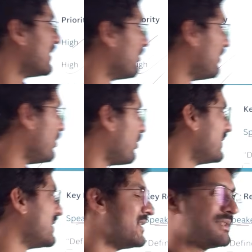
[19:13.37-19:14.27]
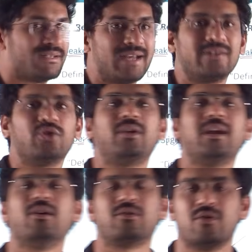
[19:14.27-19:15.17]
you will know whether it's a
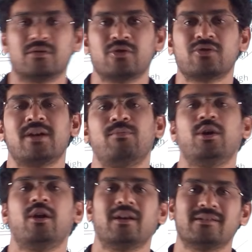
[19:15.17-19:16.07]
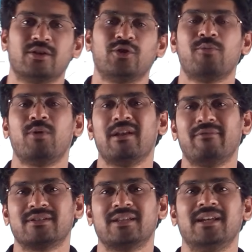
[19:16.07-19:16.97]
statutory or constitutional body or executive body.
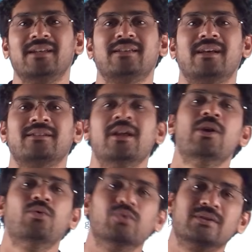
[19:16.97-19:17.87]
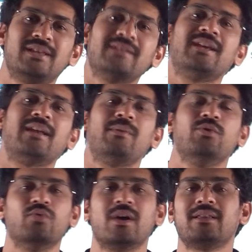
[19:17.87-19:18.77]
First thing is asked, who is the chairman,
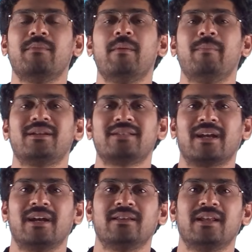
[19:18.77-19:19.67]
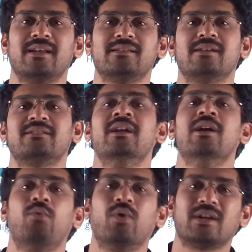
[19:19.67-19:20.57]
who are the members. Second thing is asked,
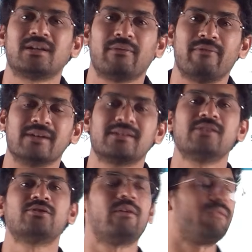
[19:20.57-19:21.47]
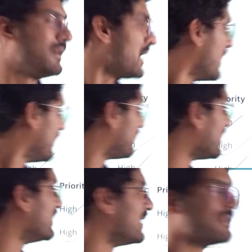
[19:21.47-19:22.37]
what are the functions of it.
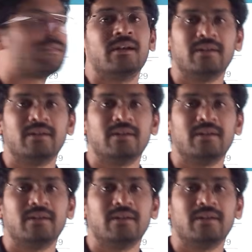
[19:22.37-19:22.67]
3 things